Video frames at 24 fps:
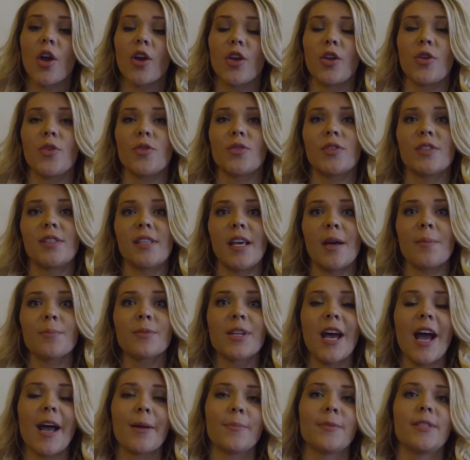you
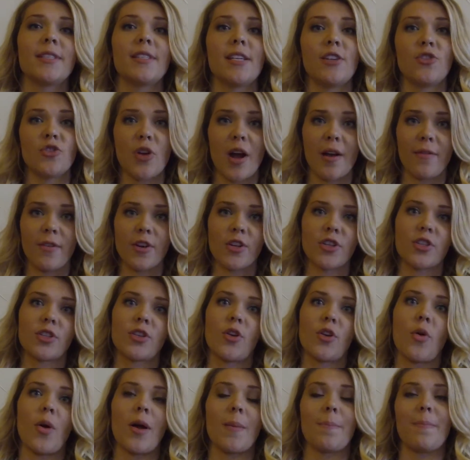sometimes see drivers
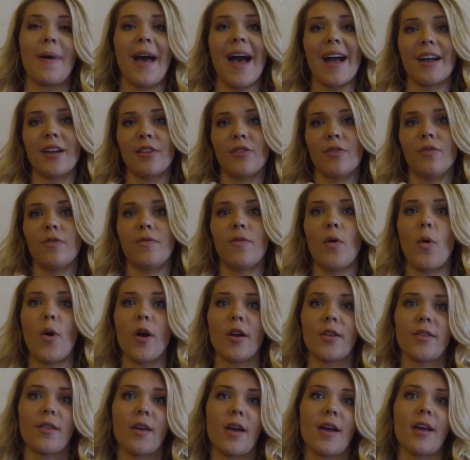going back and
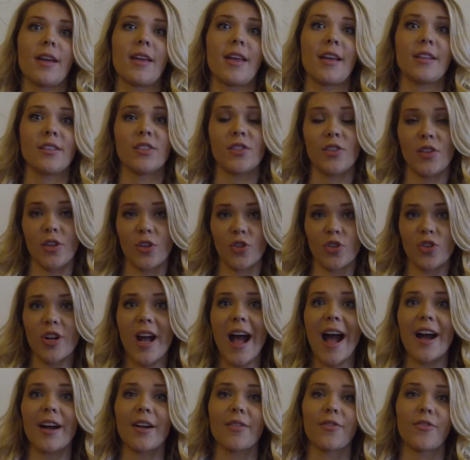forth against the
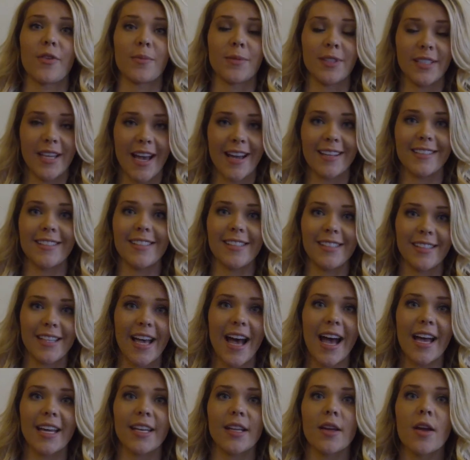track from side to
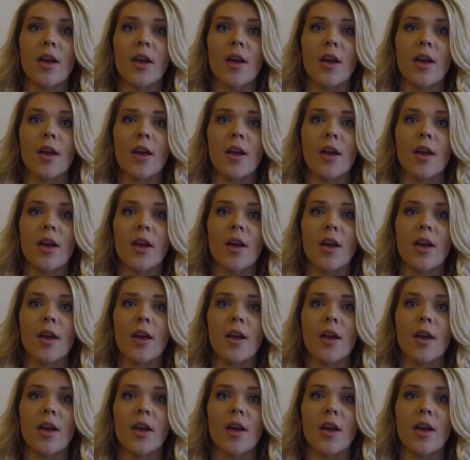side.